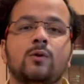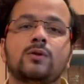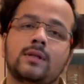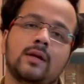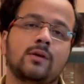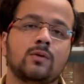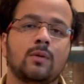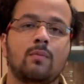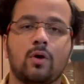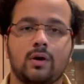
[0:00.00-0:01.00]
to sell you the
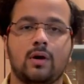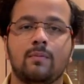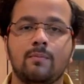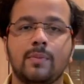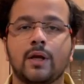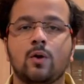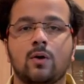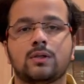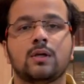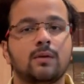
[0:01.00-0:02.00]
bottle because